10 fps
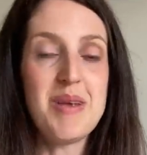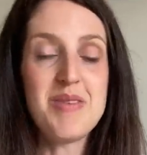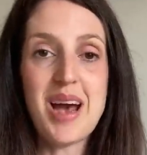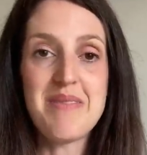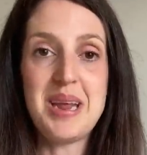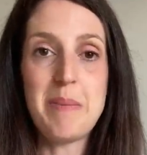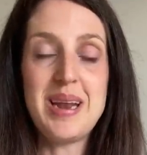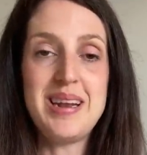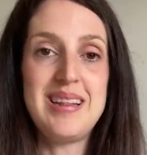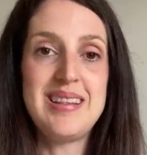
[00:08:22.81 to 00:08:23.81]
if you have any
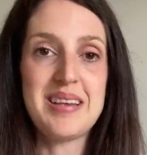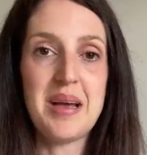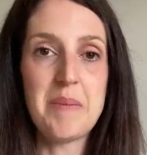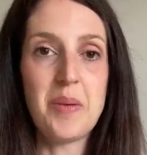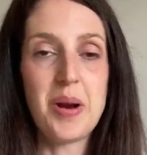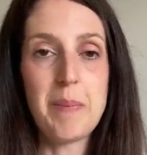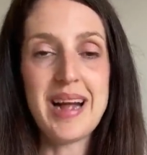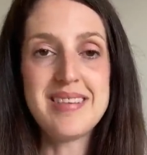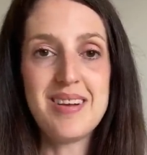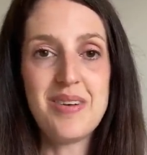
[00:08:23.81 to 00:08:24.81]
opinions um, on a
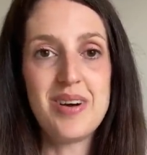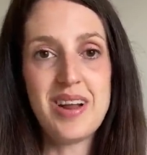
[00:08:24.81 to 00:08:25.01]
pattern or